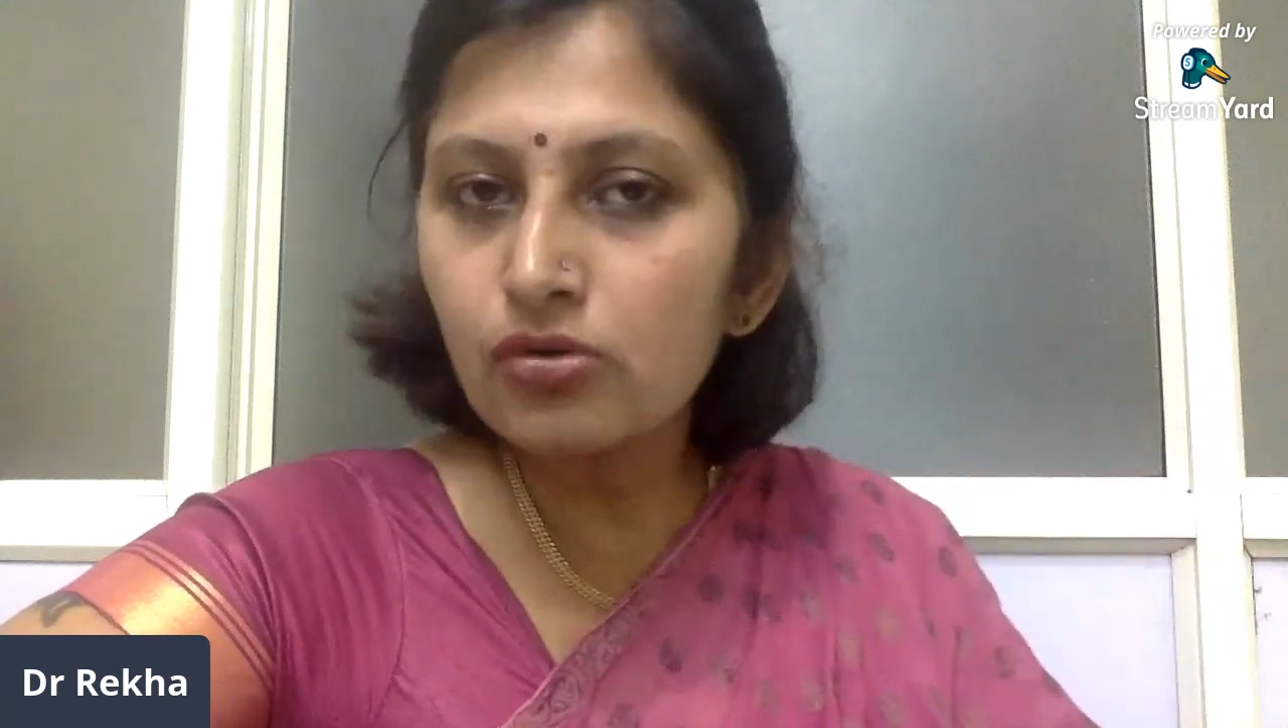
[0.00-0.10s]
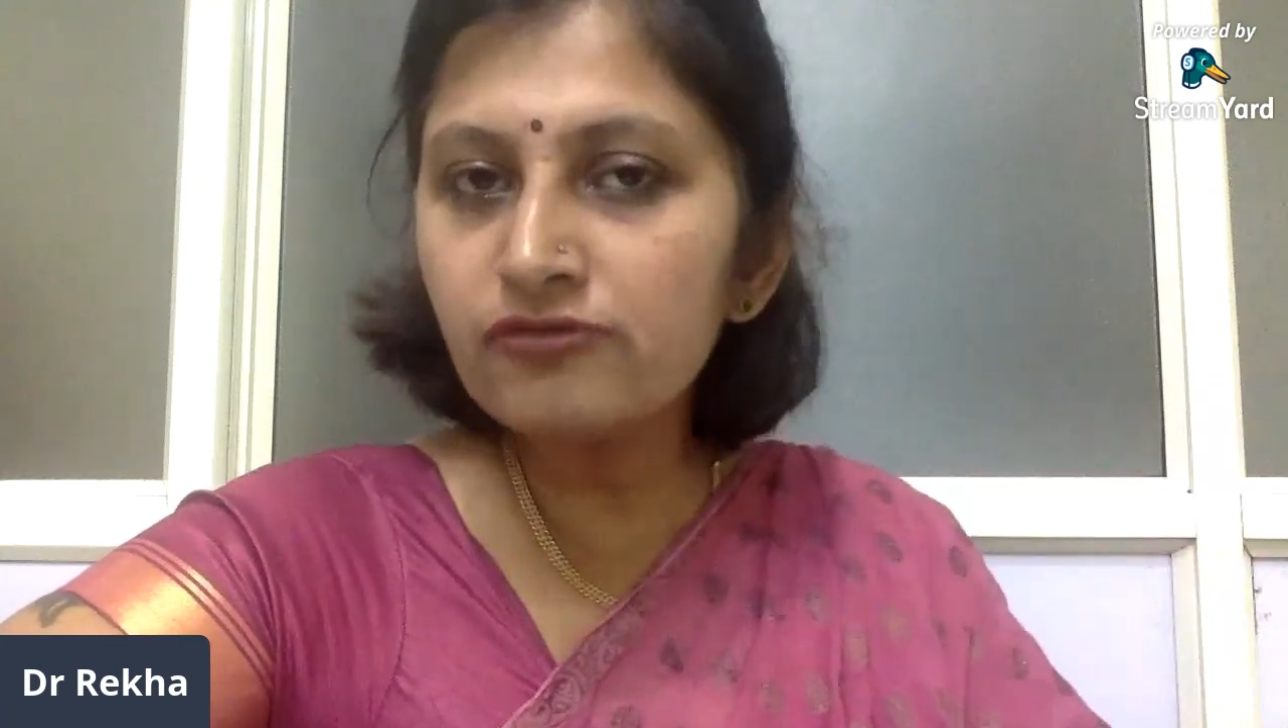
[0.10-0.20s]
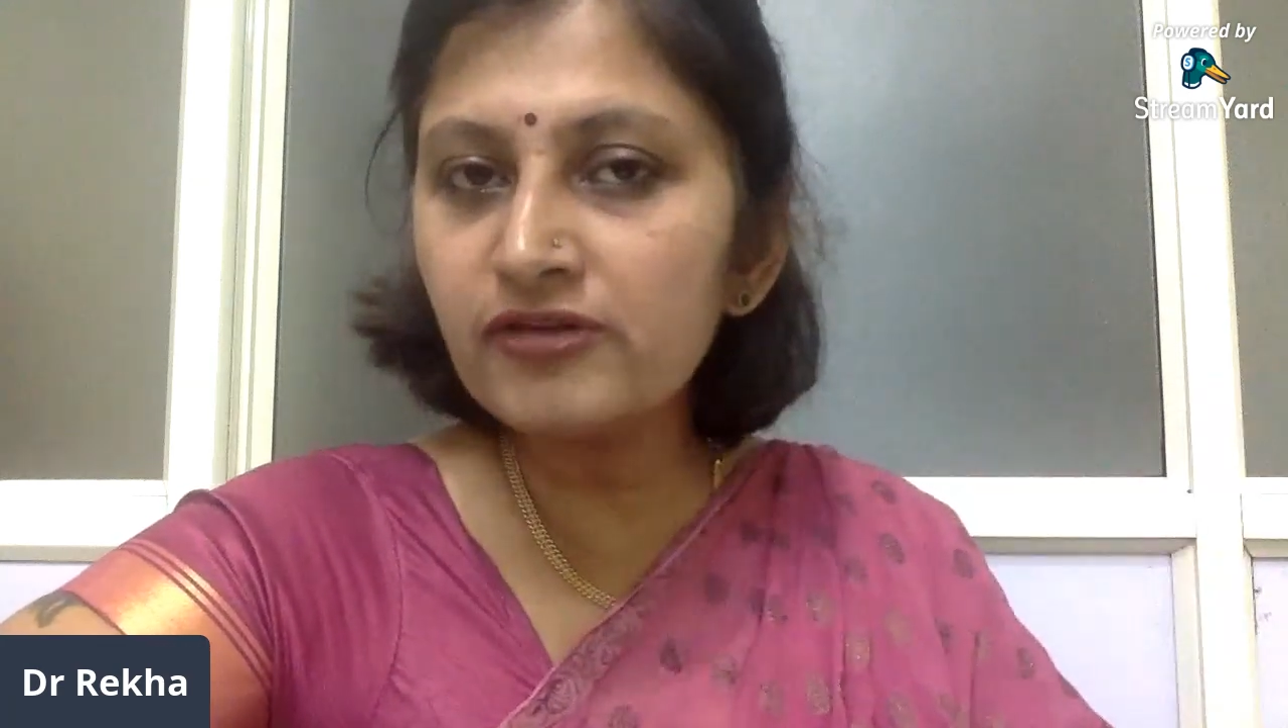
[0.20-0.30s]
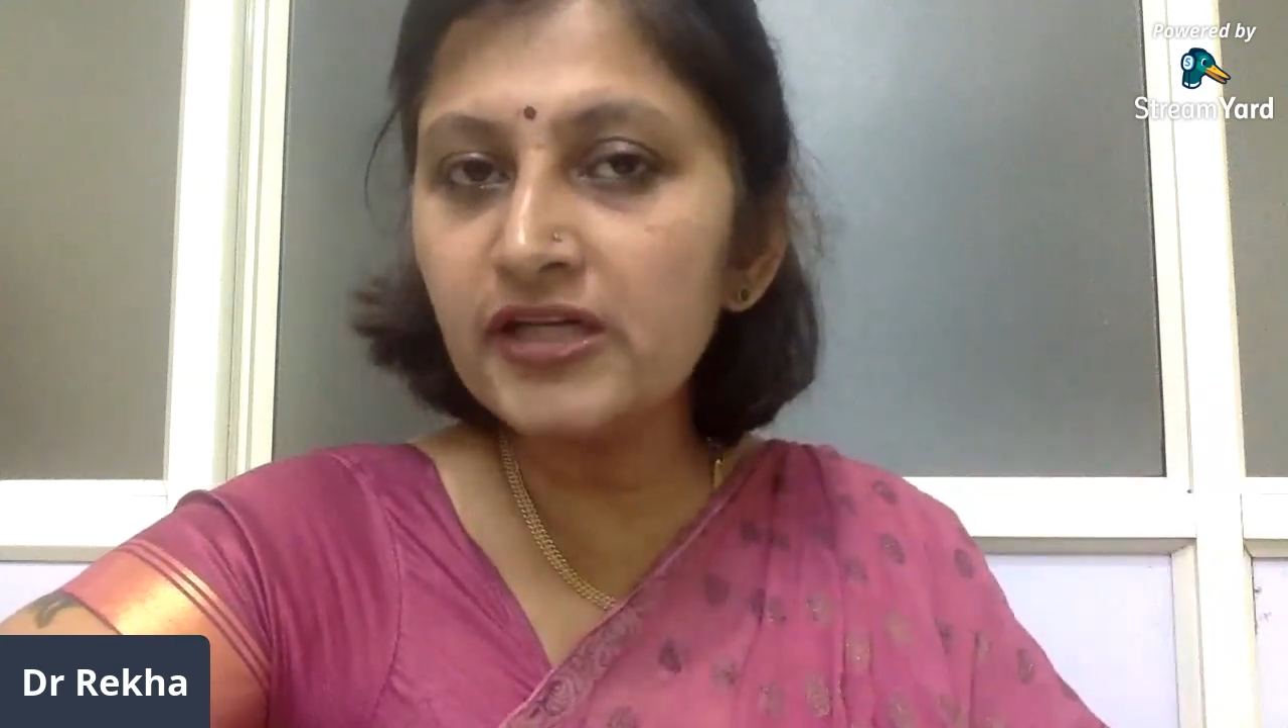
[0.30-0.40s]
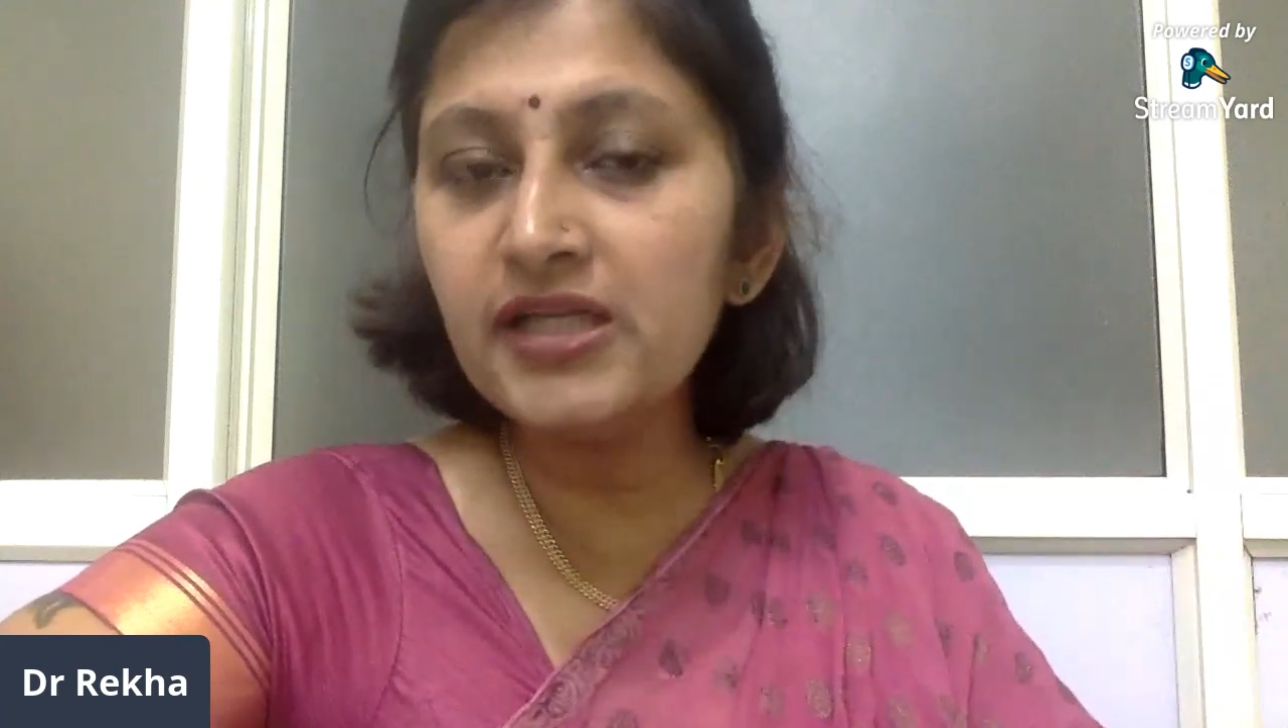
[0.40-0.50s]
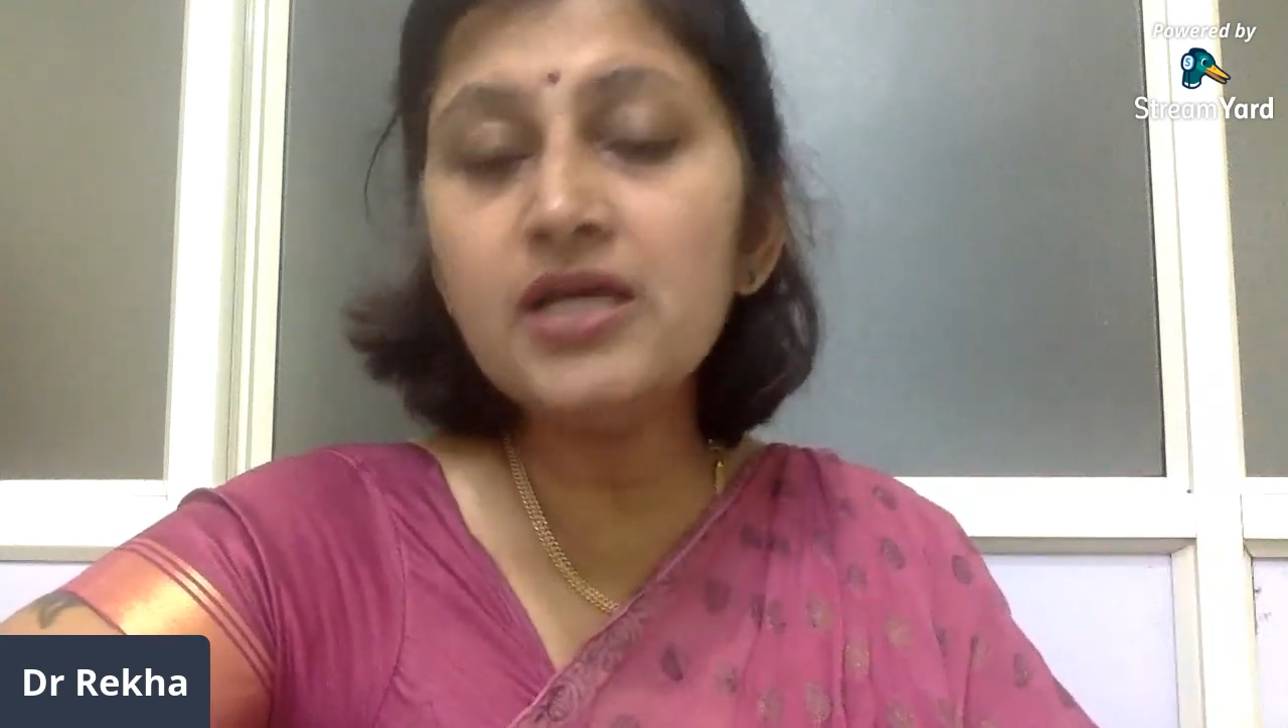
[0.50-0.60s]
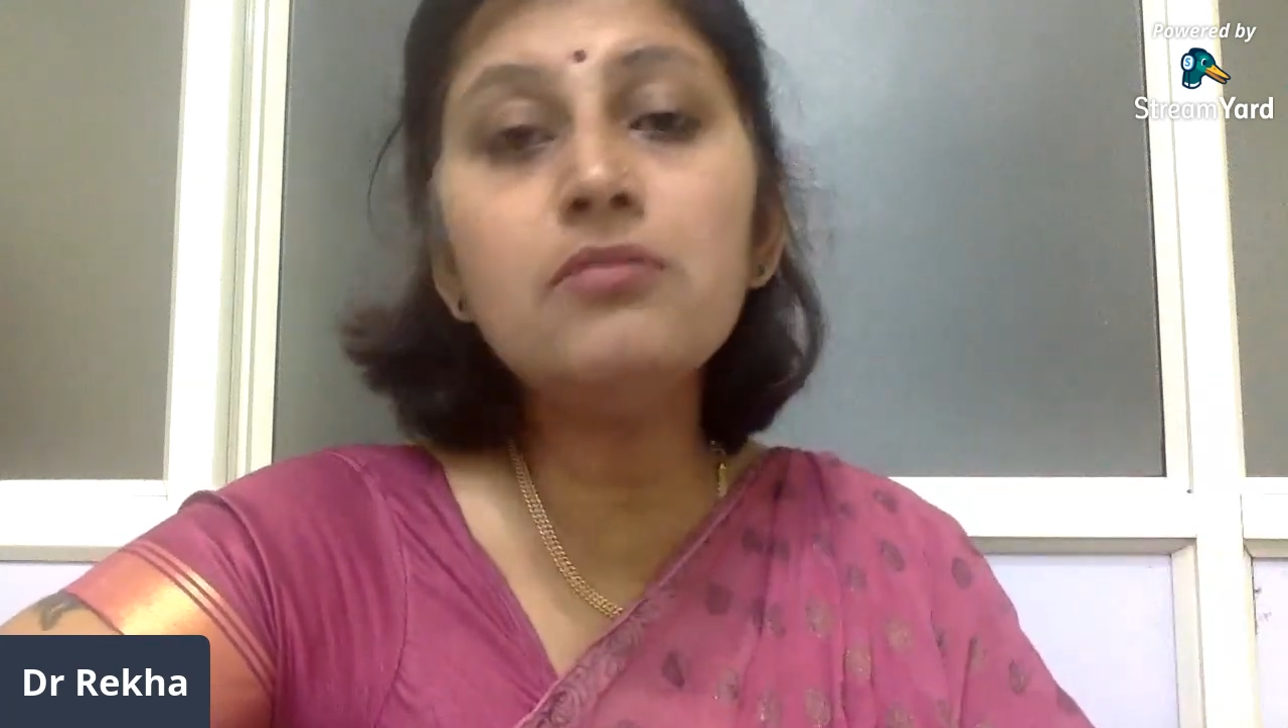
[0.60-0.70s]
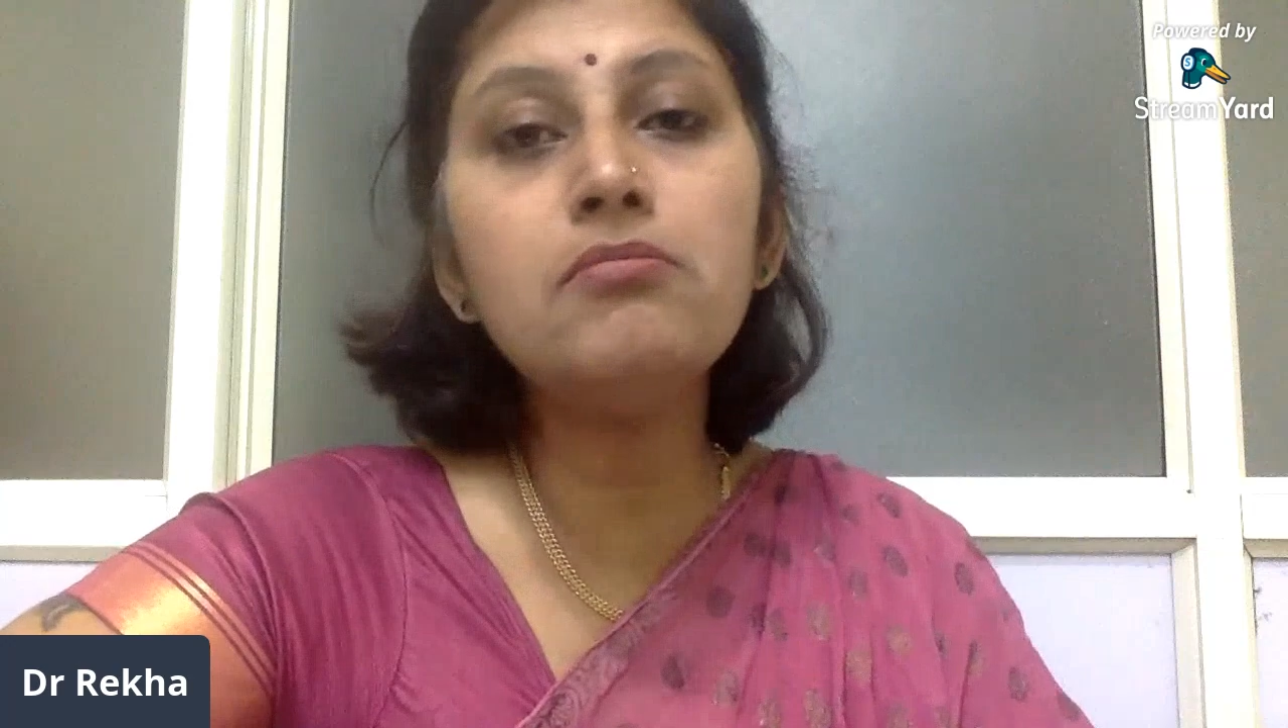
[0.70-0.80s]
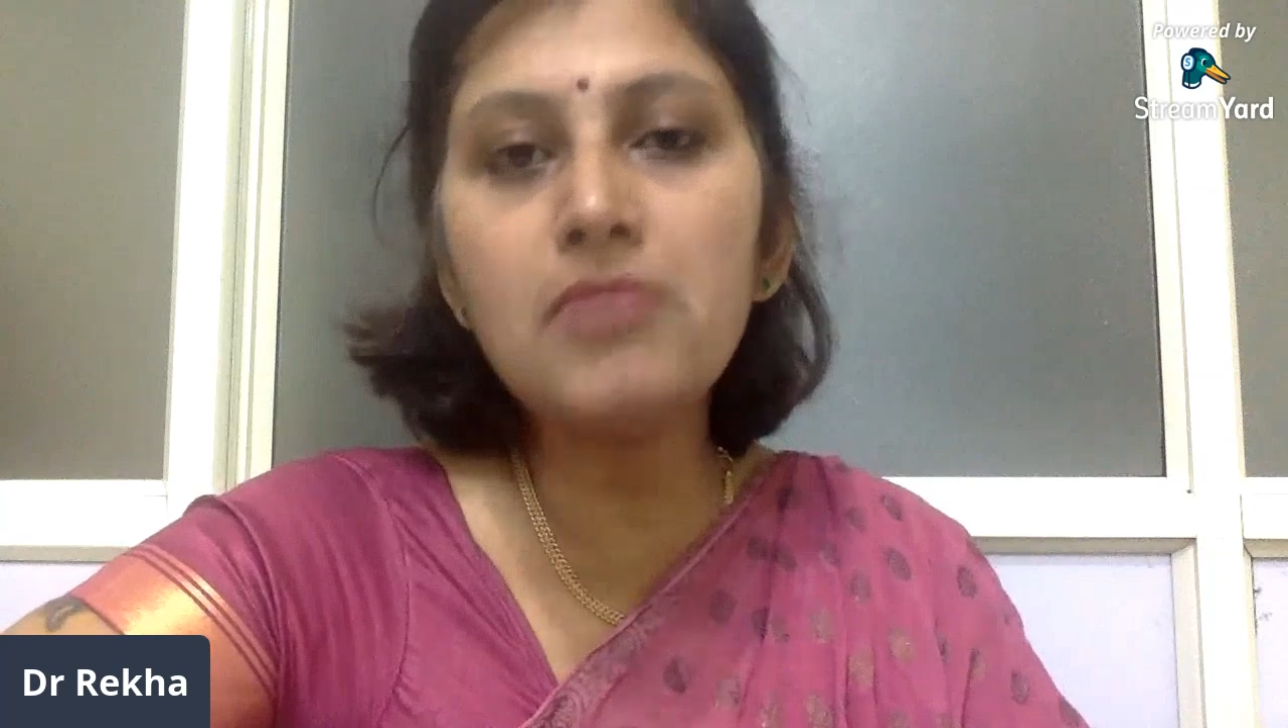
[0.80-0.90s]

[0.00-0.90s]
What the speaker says: of cleaning